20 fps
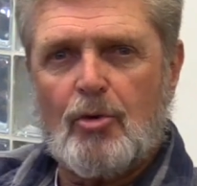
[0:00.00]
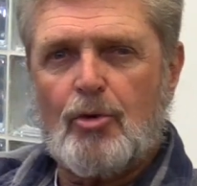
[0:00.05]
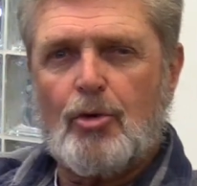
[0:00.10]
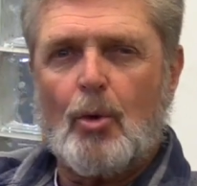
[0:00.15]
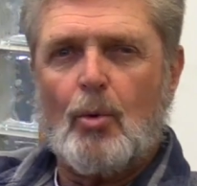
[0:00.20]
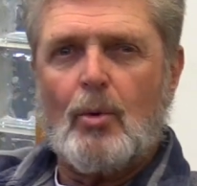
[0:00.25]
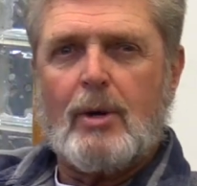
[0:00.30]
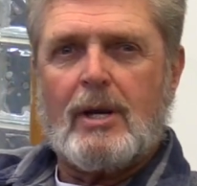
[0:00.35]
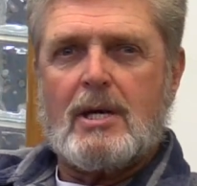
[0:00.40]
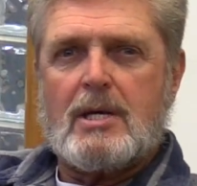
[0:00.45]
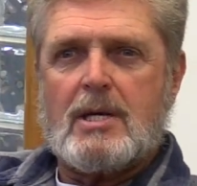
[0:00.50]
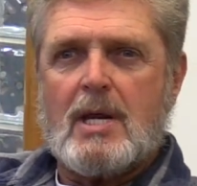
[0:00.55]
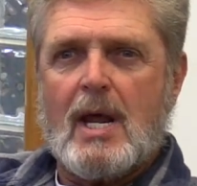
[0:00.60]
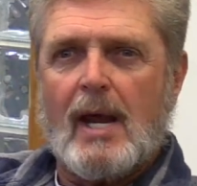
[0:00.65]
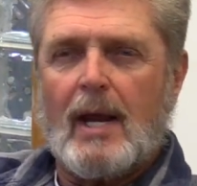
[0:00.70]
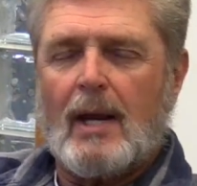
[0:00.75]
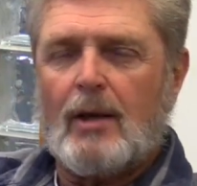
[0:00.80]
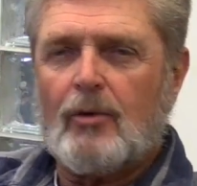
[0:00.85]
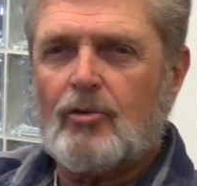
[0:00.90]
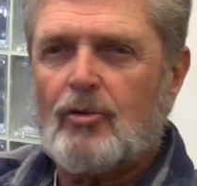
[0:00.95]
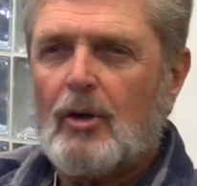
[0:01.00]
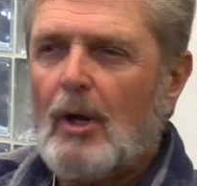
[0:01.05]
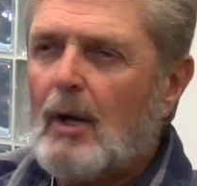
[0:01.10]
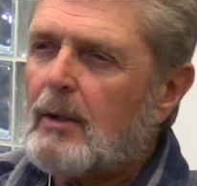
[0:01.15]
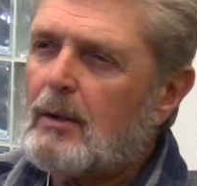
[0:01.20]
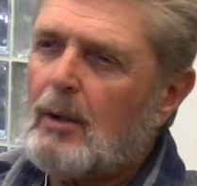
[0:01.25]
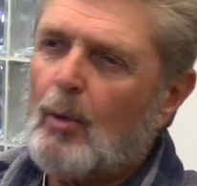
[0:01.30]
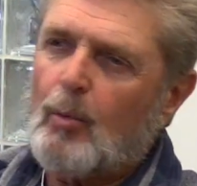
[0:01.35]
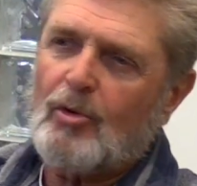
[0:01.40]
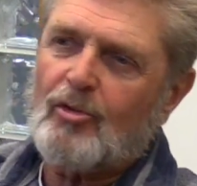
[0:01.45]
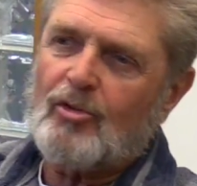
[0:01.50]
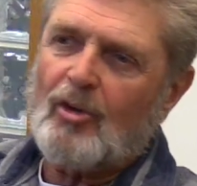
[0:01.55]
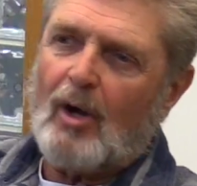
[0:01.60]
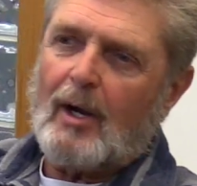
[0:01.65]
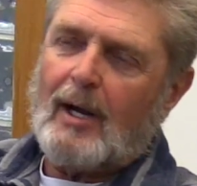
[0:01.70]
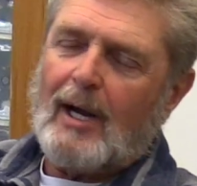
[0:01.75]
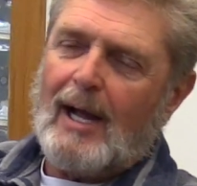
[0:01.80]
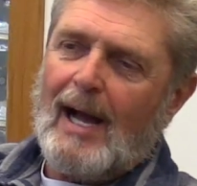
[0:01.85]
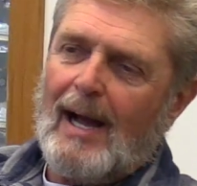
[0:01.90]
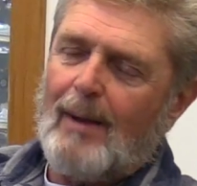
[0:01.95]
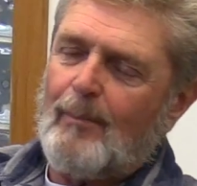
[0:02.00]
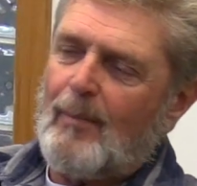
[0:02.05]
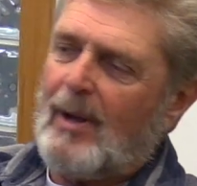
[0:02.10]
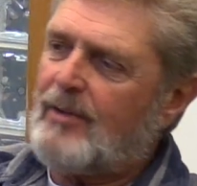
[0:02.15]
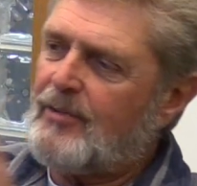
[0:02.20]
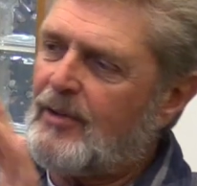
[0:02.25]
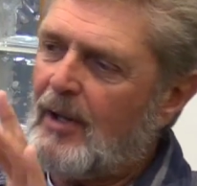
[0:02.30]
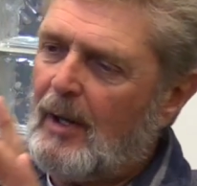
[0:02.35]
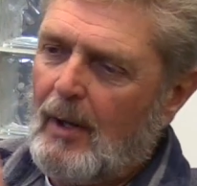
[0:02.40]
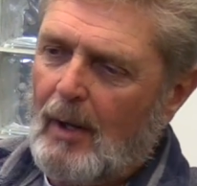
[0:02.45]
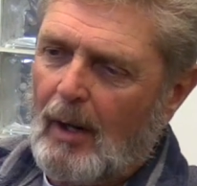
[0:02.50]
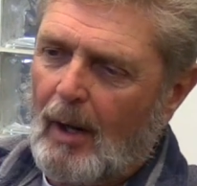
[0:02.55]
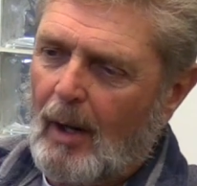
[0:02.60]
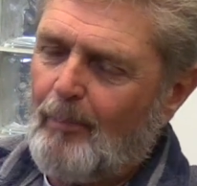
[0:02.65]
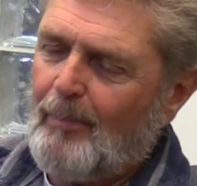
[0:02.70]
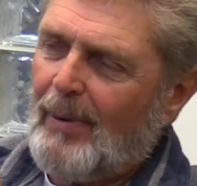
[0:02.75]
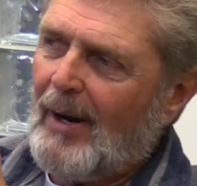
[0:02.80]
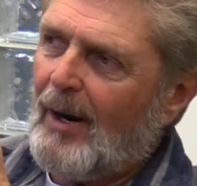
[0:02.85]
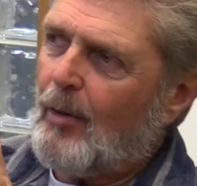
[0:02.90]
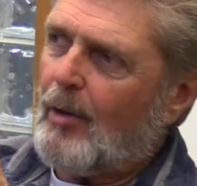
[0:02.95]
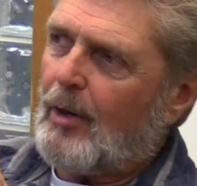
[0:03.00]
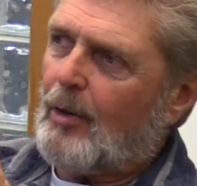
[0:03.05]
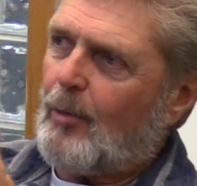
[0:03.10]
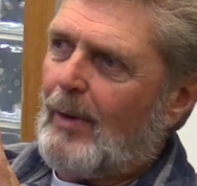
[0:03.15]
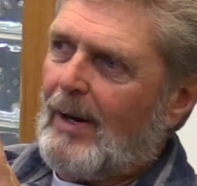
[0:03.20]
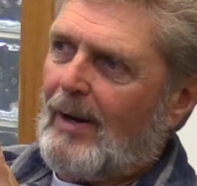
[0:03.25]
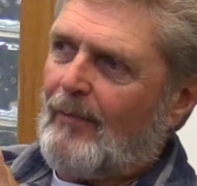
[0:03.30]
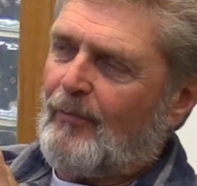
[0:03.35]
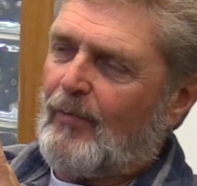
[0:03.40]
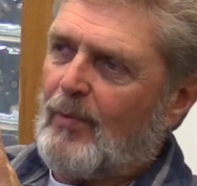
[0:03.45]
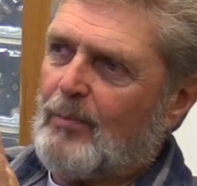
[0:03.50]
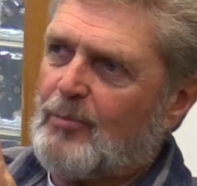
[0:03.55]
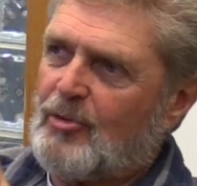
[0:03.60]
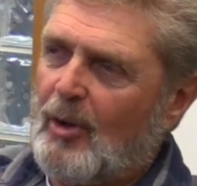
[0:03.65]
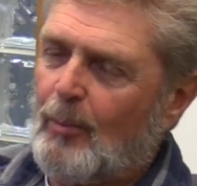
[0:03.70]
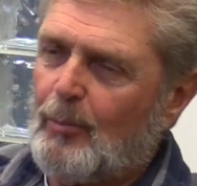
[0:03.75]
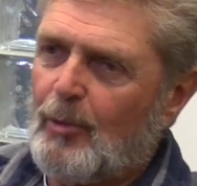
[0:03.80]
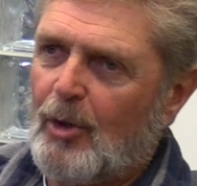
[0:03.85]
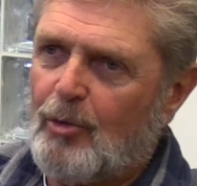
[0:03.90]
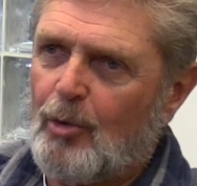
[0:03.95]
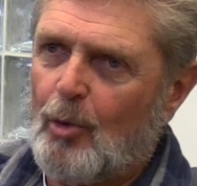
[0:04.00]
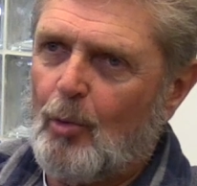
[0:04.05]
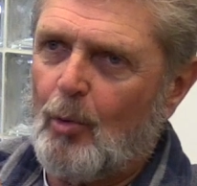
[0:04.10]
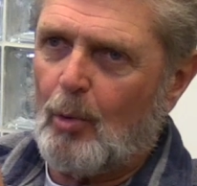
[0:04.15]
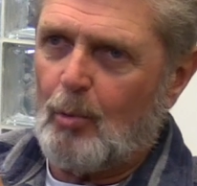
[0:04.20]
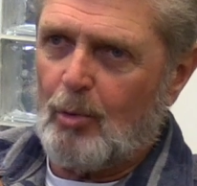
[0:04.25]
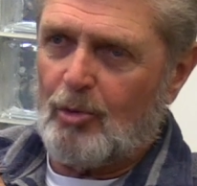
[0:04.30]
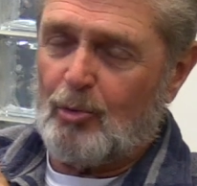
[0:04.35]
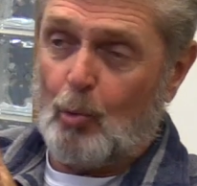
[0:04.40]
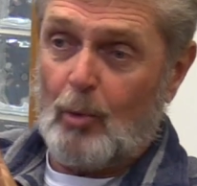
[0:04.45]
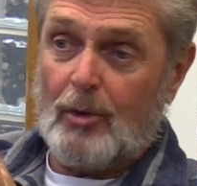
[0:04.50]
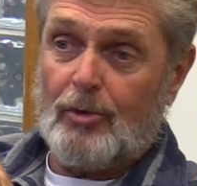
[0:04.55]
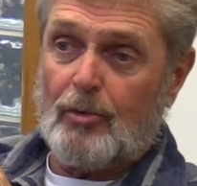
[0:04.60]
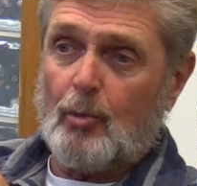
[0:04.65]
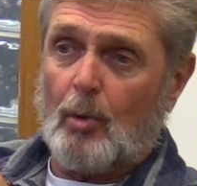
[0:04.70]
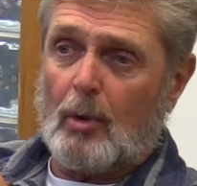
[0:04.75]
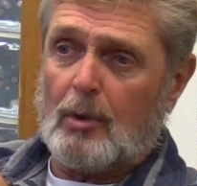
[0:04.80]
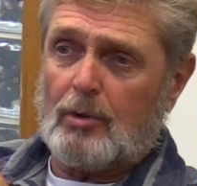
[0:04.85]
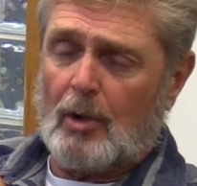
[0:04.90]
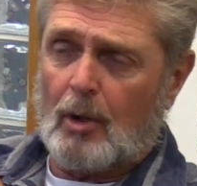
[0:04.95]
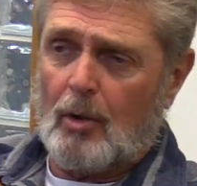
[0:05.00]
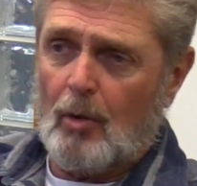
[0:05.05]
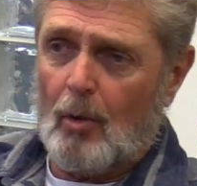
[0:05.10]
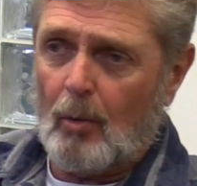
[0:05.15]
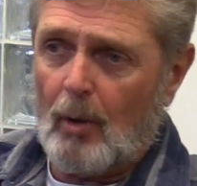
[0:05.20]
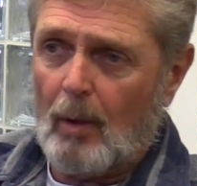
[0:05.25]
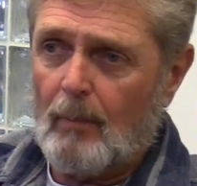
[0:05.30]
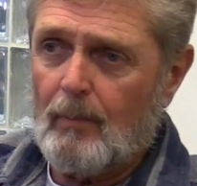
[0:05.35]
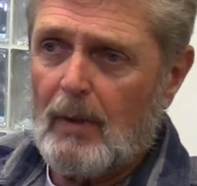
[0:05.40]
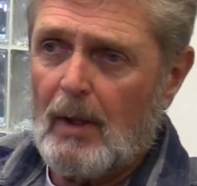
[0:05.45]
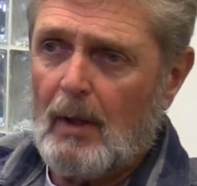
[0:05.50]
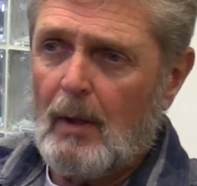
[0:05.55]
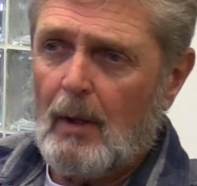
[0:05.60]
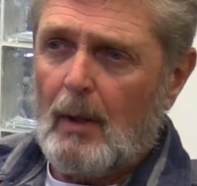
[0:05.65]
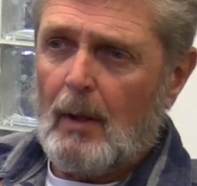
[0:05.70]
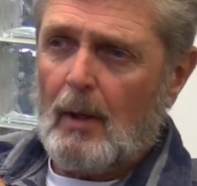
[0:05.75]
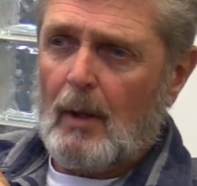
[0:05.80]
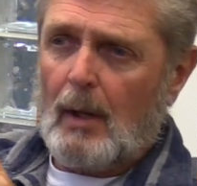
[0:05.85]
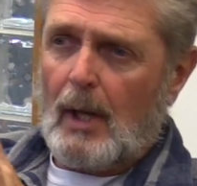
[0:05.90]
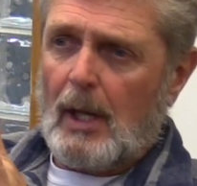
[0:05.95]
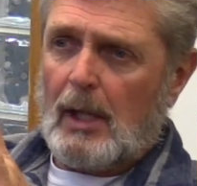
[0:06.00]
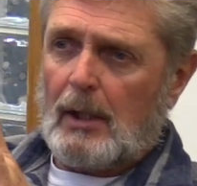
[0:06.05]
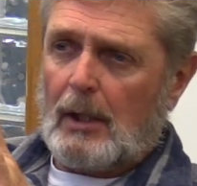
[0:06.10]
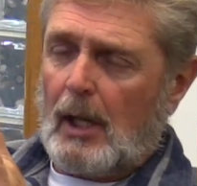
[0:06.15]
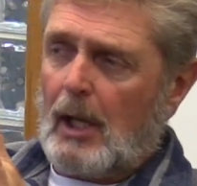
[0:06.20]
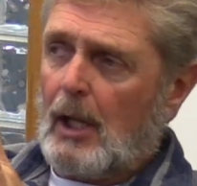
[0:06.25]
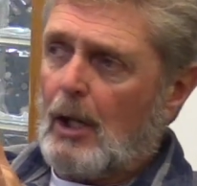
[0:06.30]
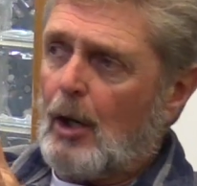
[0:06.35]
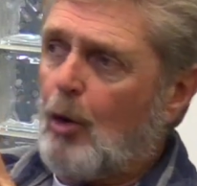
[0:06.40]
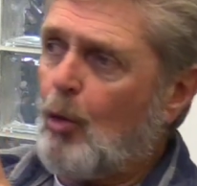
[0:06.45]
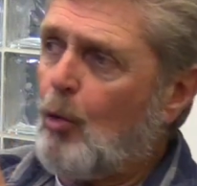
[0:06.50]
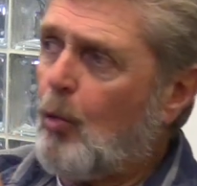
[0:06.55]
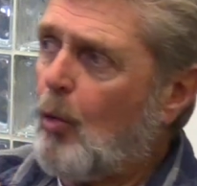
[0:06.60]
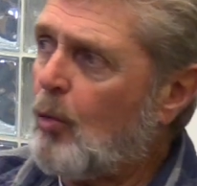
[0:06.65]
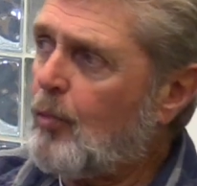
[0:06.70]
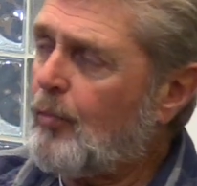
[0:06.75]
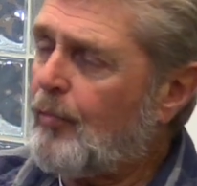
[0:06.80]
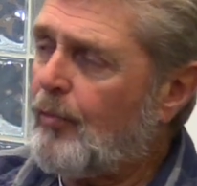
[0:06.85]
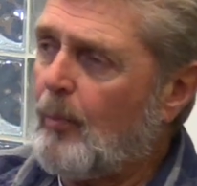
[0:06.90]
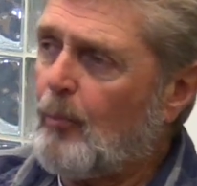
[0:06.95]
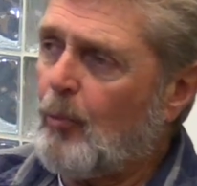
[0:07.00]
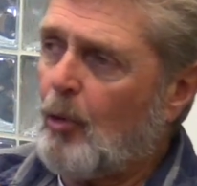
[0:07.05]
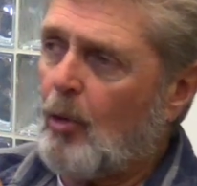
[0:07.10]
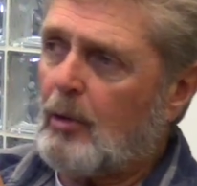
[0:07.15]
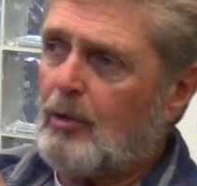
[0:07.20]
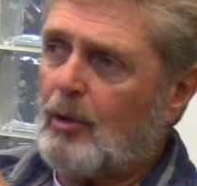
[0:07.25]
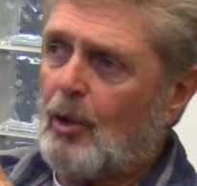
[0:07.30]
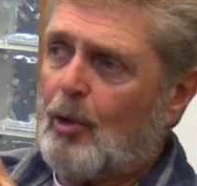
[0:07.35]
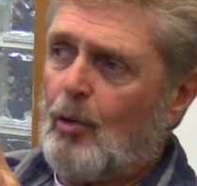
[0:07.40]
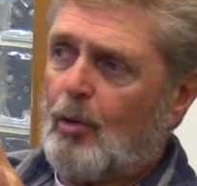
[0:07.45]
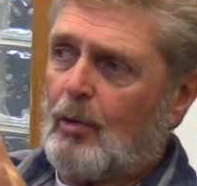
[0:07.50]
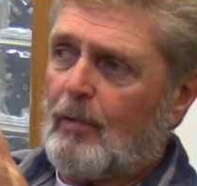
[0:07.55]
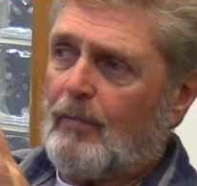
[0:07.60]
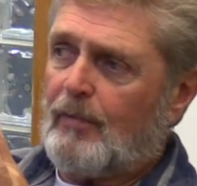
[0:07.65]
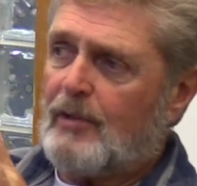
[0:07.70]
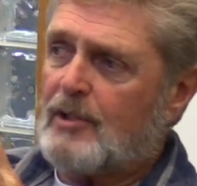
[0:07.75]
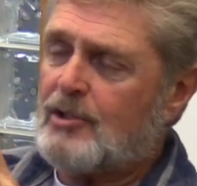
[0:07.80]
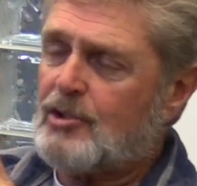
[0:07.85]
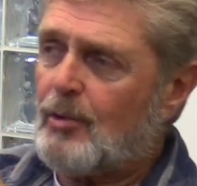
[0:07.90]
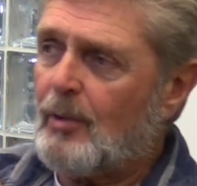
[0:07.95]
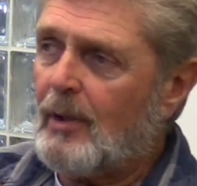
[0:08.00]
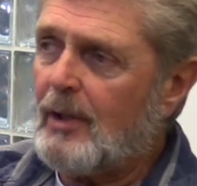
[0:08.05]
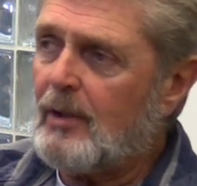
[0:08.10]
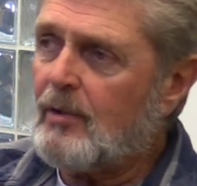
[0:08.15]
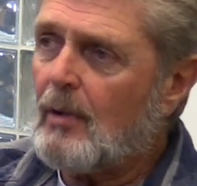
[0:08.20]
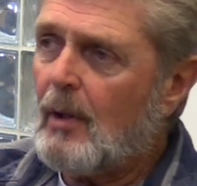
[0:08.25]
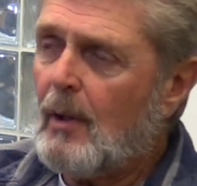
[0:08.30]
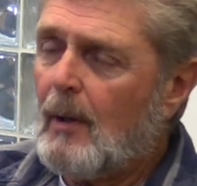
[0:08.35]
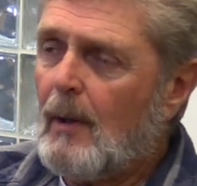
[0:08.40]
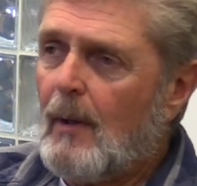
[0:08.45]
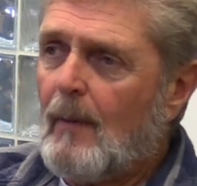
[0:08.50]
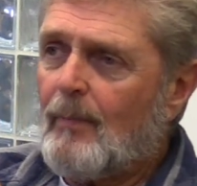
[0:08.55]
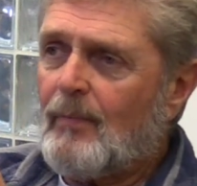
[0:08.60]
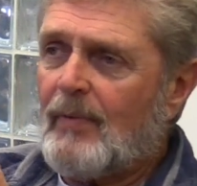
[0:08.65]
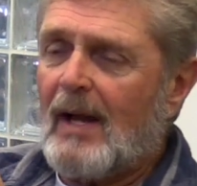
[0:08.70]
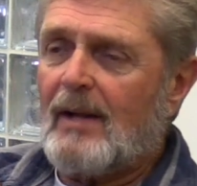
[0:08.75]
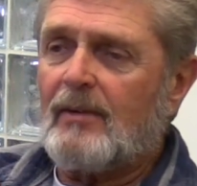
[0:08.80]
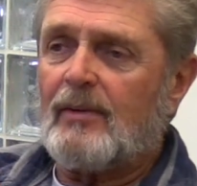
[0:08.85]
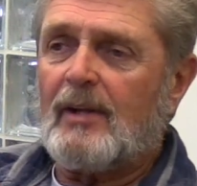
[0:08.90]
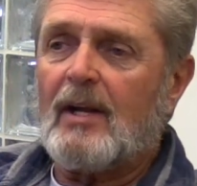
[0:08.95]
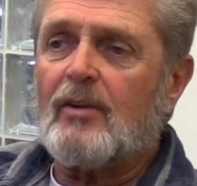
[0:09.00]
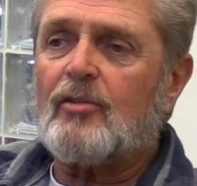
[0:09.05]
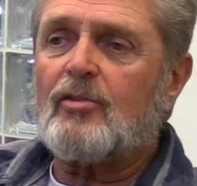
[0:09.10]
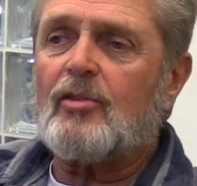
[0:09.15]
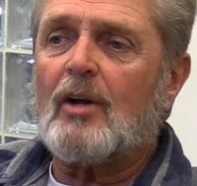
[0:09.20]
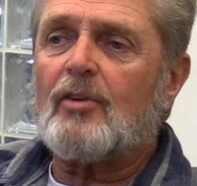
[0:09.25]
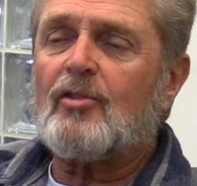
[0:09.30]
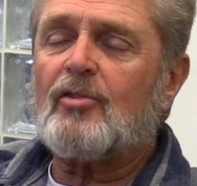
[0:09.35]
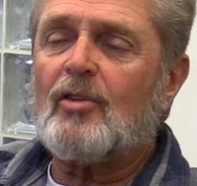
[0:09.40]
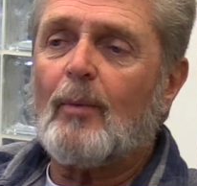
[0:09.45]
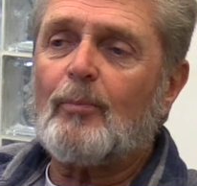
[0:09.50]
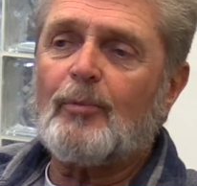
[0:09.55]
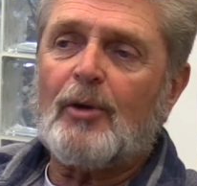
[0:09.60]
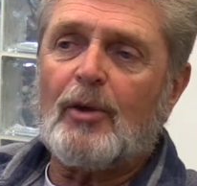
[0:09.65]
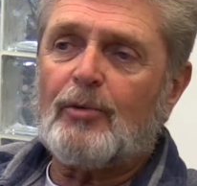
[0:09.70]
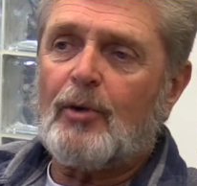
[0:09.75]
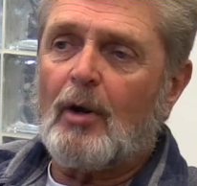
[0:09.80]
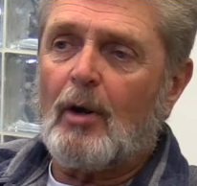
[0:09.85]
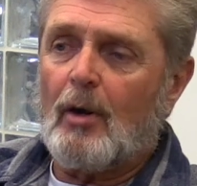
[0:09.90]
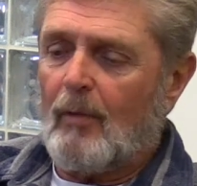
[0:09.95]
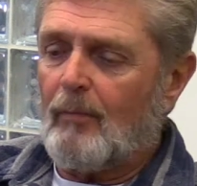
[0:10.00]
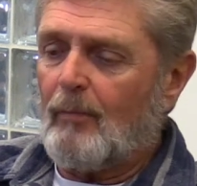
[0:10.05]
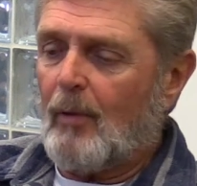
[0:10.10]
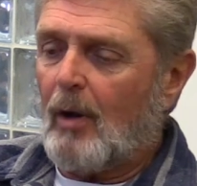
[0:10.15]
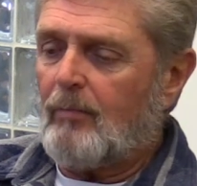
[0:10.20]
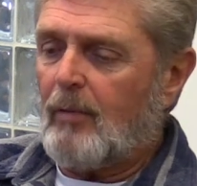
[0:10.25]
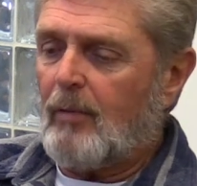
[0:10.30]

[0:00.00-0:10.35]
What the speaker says: 30 days. There was a comment, a paragraph from something to do, it was with North Dakota, and a quote from North Dakota Fisheries that said something to the